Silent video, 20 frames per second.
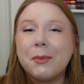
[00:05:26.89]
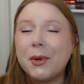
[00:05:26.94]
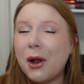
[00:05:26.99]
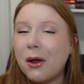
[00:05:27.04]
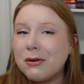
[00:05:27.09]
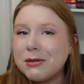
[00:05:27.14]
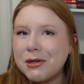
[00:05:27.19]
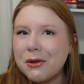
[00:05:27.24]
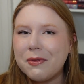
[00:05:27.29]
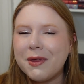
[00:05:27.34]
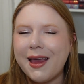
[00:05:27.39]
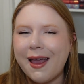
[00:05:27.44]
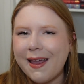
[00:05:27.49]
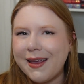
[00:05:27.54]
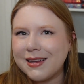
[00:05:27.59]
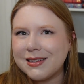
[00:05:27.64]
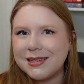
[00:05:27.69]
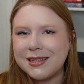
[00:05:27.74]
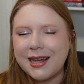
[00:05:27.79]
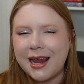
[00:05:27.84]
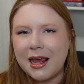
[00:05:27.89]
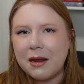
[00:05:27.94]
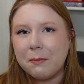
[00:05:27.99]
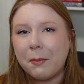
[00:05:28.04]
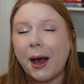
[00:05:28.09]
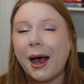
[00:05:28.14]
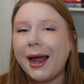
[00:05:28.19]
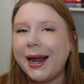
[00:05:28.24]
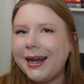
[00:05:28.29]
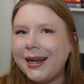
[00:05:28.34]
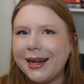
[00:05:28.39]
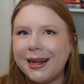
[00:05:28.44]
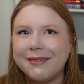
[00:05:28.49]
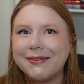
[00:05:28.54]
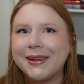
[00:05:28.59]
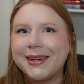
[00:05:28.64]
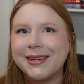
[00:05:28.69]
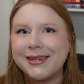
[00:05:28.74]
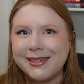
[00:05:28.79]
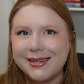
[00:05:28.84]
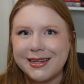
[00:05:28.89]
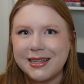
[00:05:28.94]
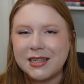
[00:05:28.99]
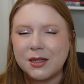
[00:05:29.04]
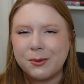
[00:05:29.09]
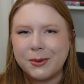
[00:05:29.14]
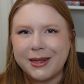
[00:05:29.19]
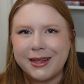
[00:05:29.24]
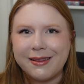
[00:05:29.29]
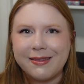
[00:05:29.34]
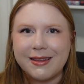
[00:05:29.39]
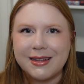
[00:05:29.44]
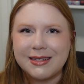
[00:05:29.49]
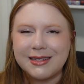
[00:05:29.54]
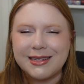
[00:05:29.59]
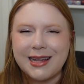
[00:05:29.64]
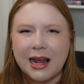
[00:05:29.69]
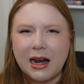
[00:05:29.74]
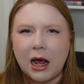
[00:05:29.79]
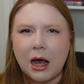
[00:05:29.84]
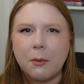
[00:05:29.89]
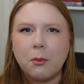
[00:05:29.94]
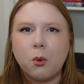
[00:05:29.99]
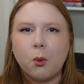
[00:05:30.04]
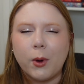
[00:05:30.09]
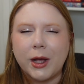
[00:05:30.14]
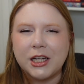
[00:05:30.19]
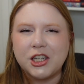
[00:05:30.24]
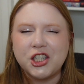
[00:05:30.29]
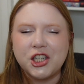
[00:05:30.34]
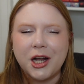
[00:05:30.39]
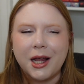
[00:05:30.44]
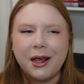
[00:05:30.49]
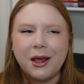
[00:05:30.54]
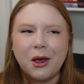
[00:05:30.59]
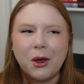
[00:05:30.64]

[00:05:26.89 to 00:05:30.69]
but also the angst and pining that exist within this setup, which